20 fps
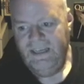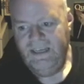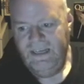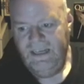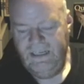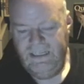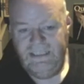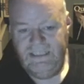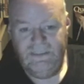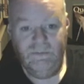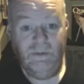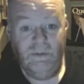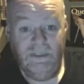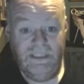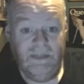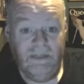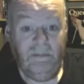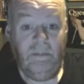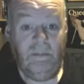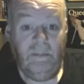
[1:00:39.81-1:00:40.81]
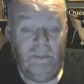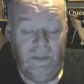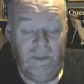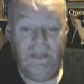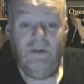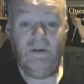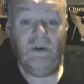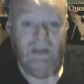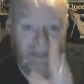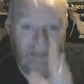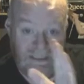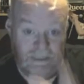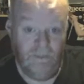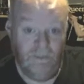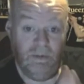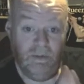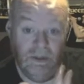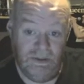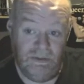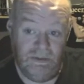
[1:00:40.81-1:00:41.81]
And he's he
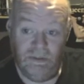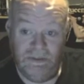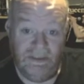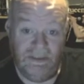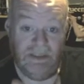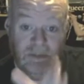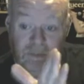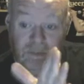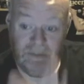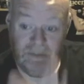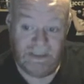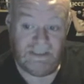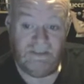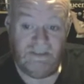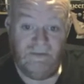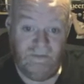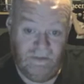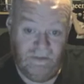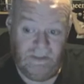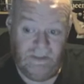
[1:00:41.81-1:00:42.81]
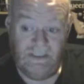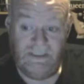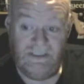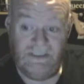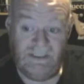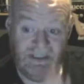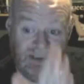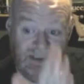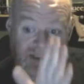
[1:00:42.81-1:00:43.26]
was one of the best, funniest